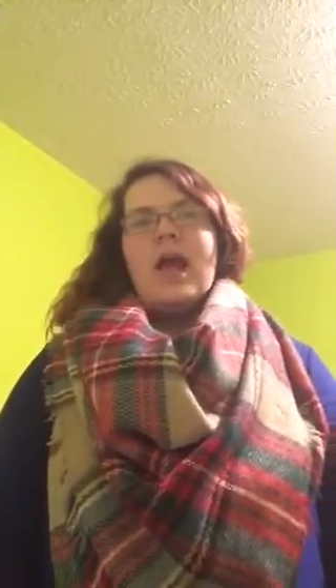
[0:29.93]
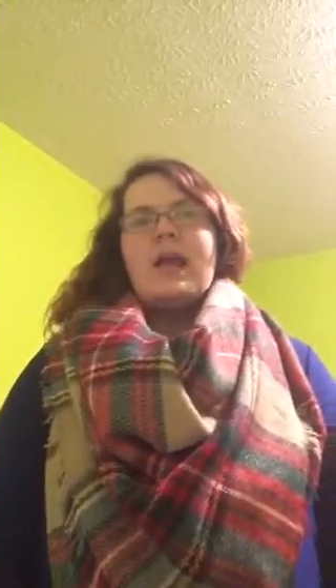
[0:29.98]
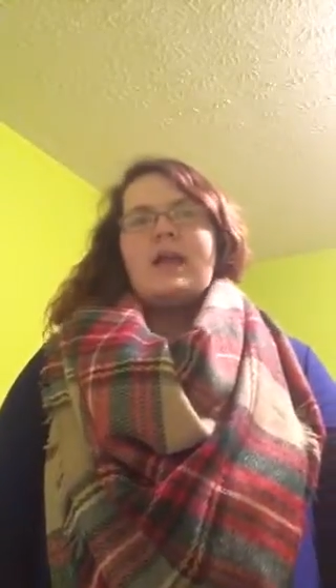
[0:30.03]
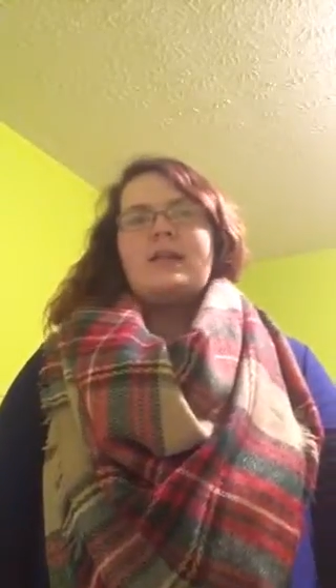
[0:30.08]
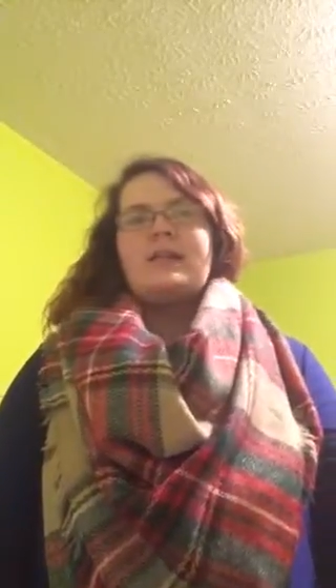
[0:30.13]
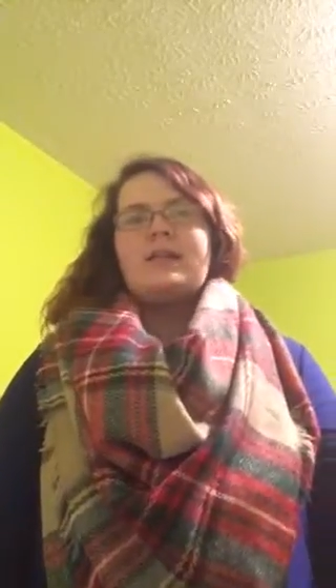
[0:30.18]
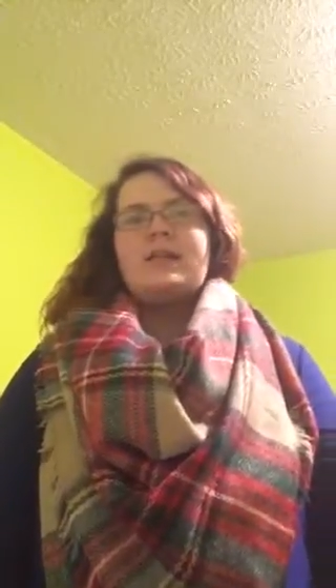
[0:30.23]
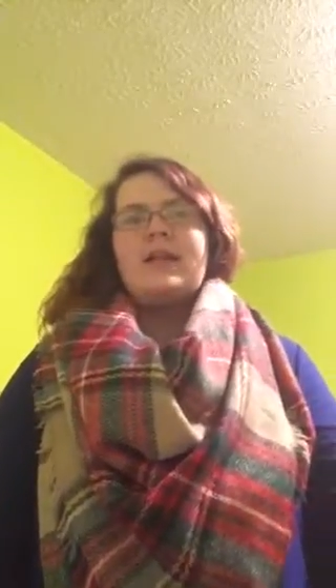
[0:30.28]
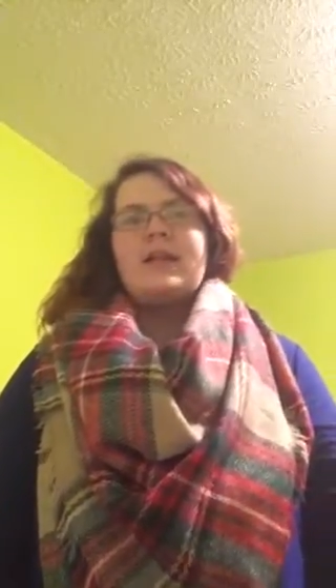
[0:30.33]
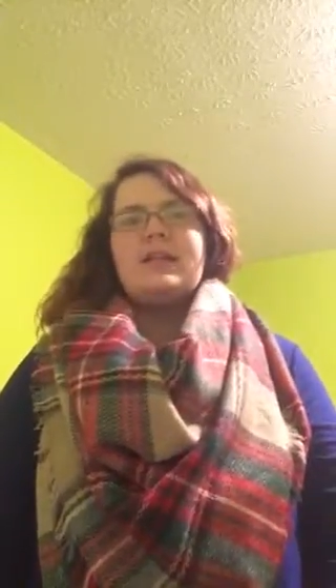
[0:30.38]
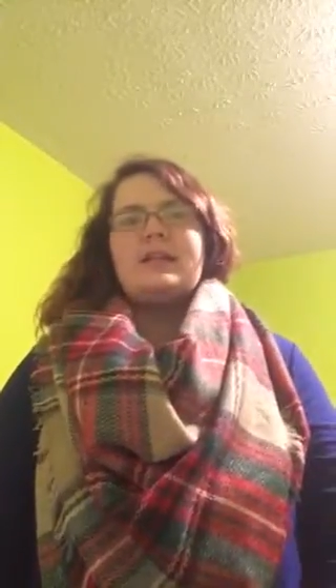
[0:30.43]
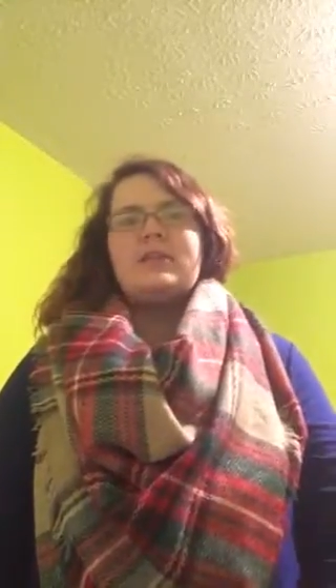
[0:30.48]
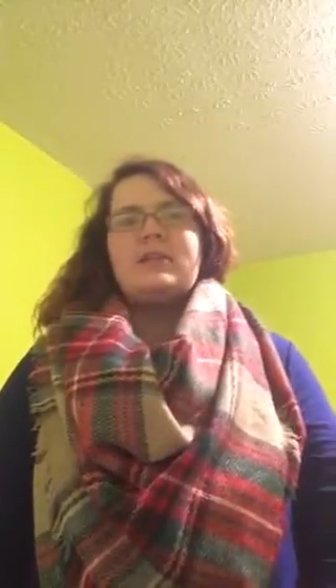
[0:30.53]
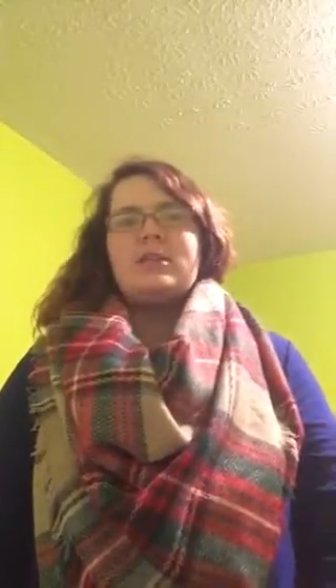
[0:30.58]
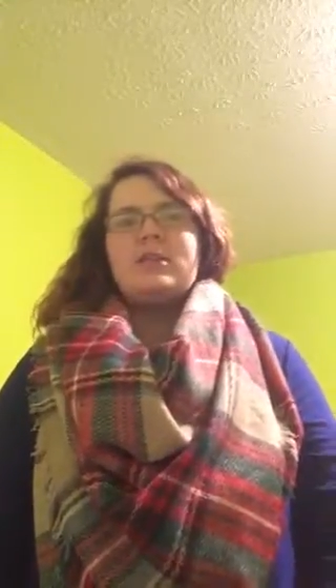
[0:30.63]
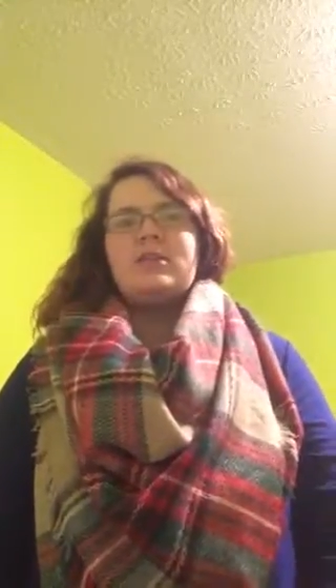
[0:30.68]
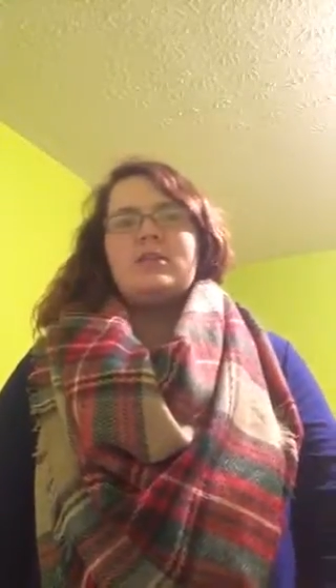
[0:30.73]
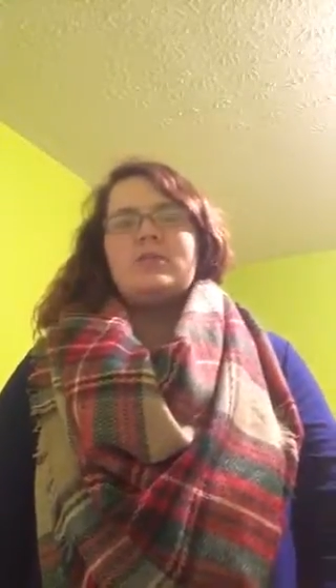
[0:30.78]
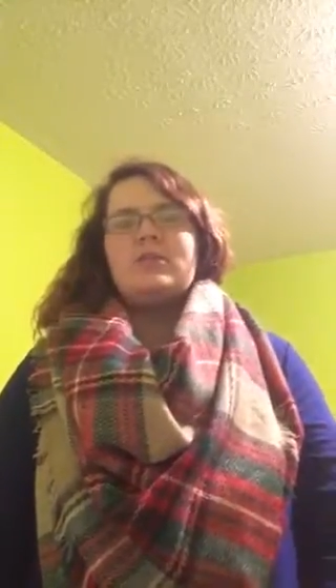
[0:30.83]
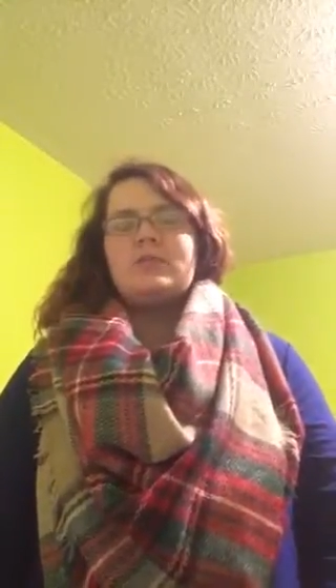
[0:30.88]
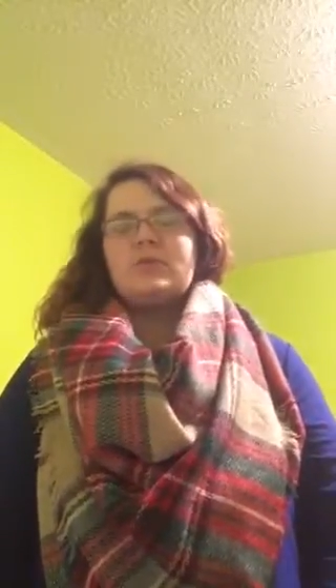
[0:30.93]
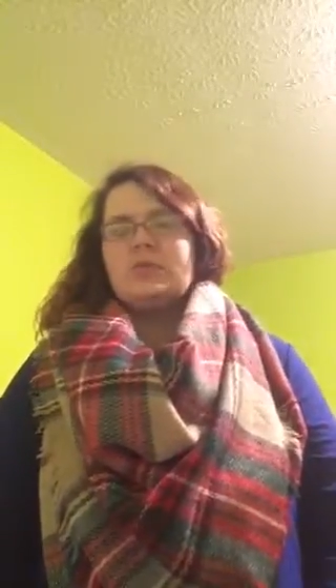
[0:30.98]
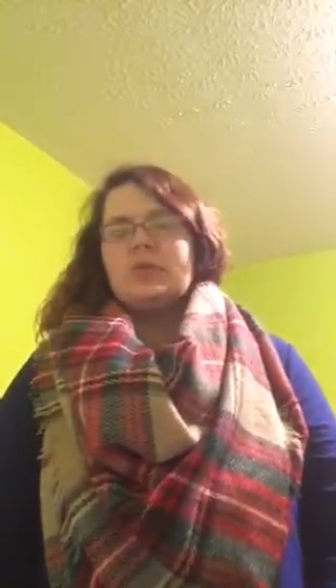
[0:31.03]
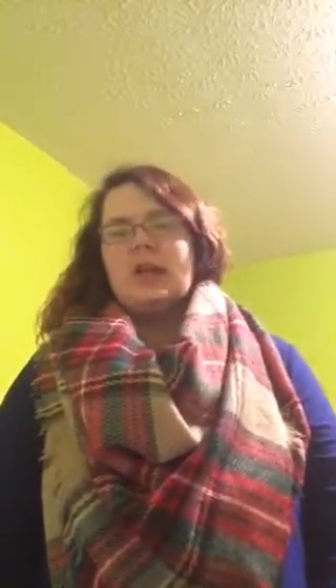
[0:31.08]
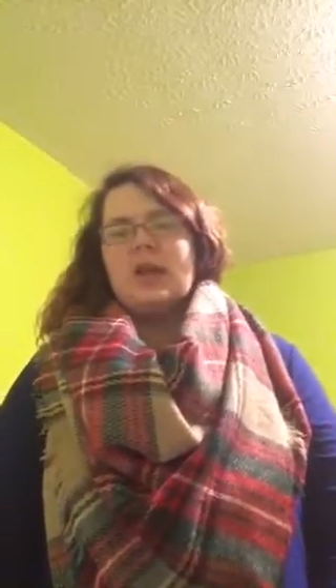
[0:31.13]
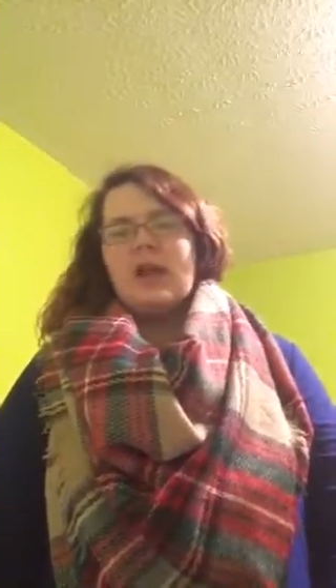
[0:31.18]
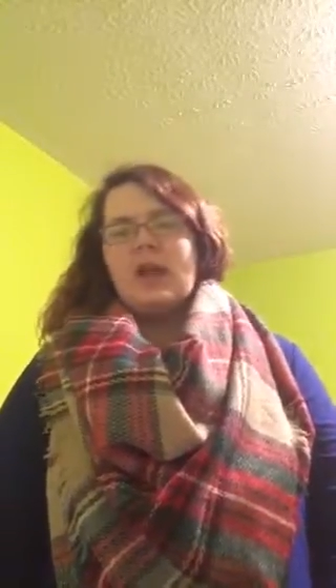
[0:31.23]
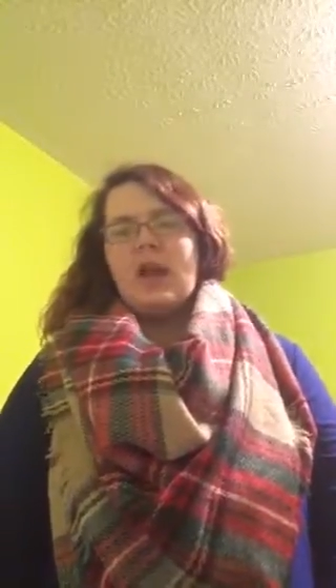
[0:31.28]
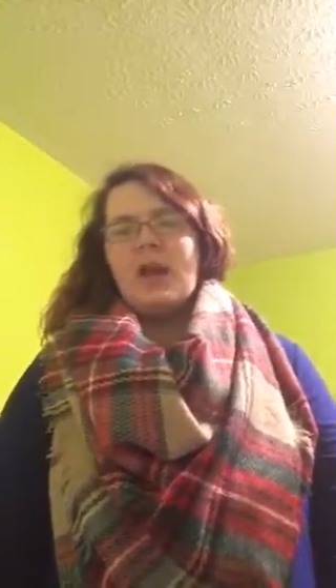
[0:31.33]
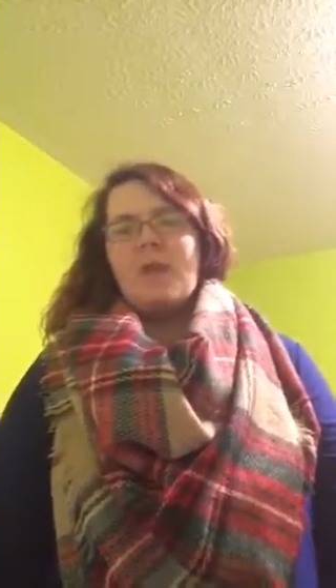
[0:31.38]
Instead, students will
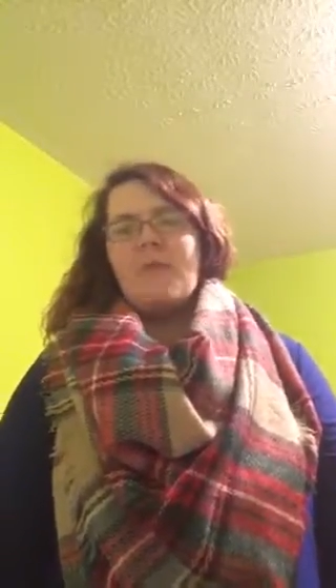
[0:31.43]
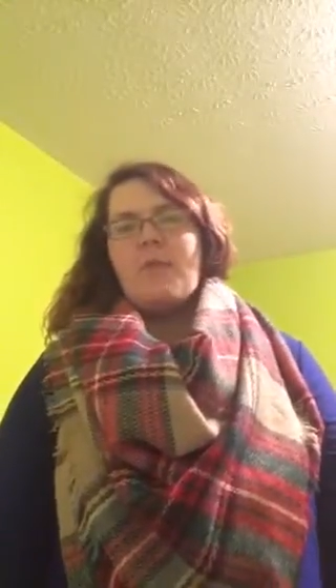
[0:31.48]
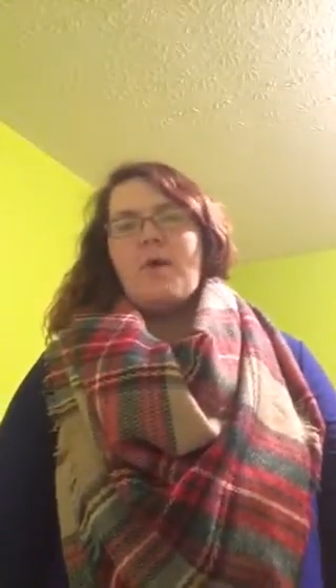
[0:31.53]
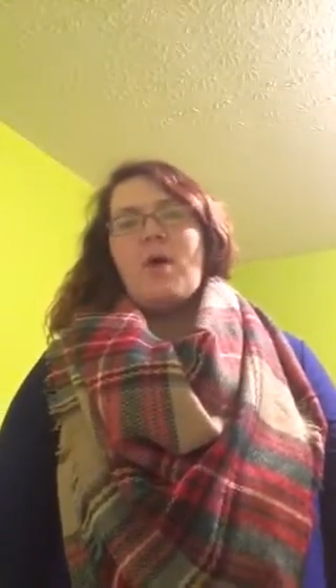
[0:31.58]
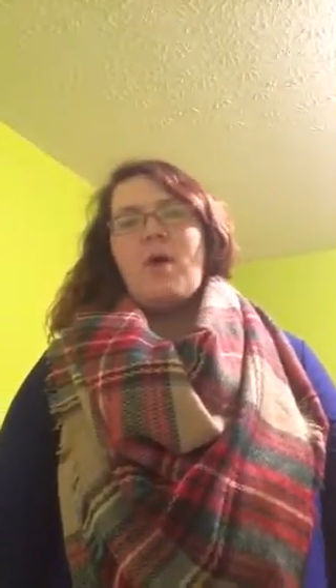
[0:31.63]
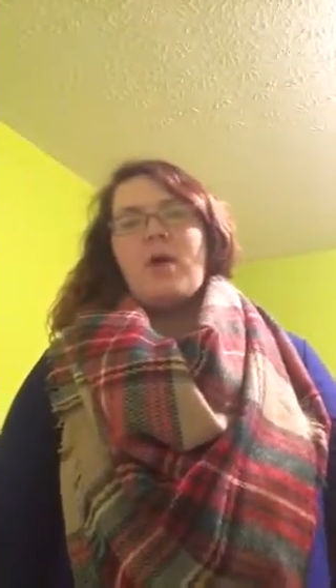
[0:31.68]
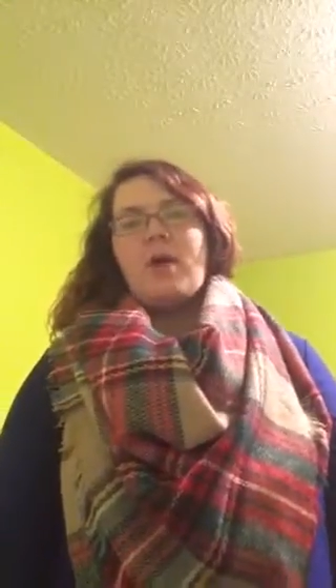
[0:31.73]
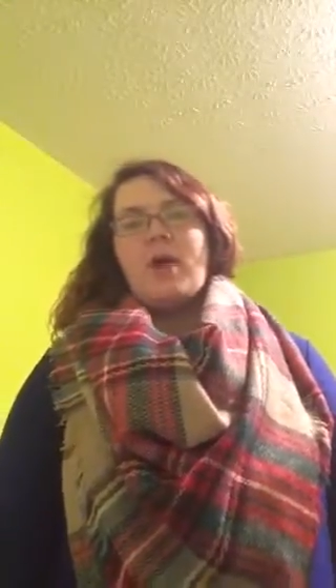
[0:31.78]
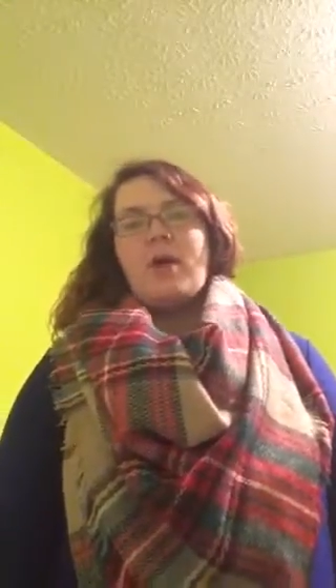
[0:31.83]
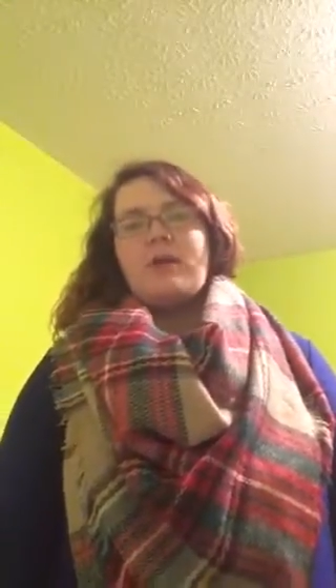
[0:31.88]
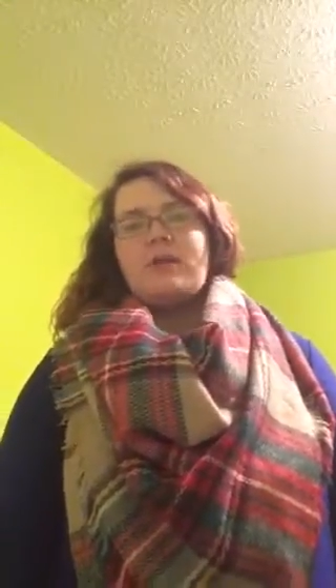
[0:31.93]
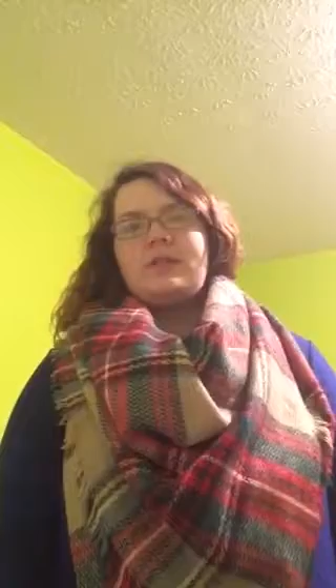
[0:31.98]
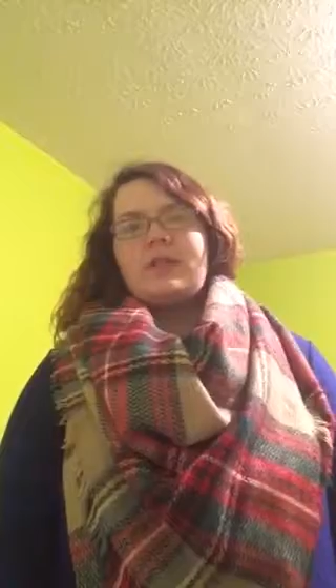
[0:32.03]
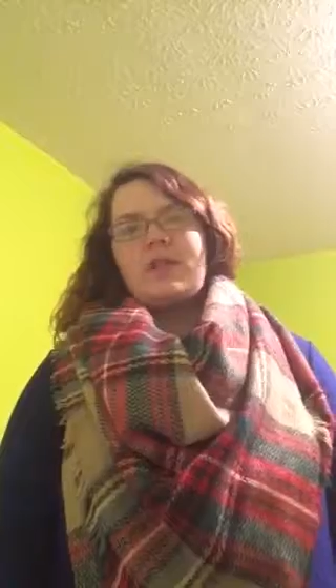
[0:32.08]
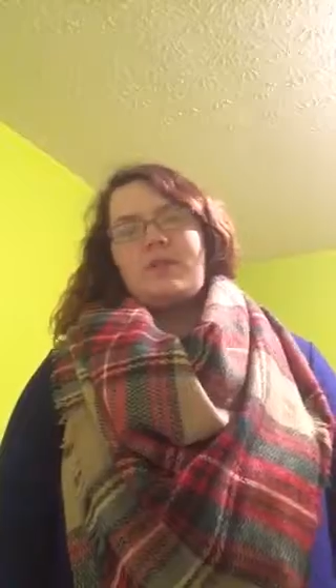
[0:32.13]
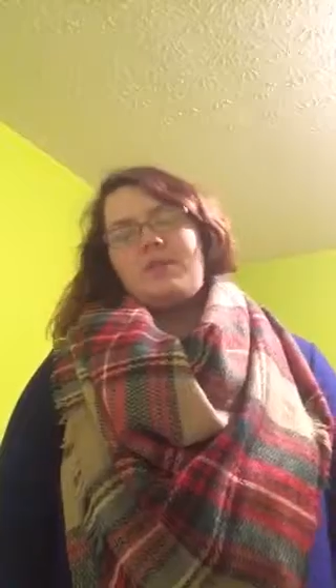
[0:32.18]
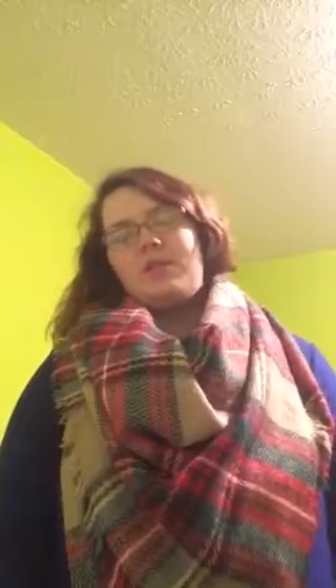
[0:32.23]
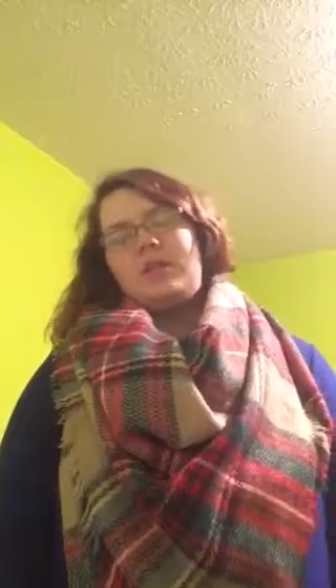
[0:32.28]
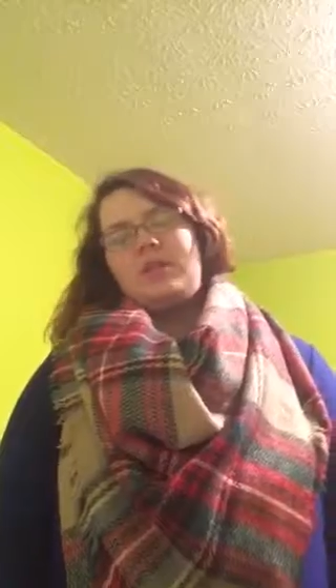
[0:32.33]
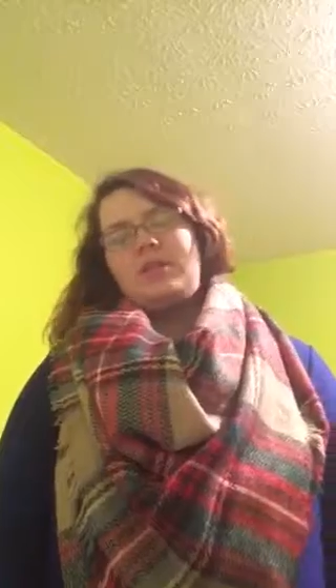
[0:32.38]
study how Mario is able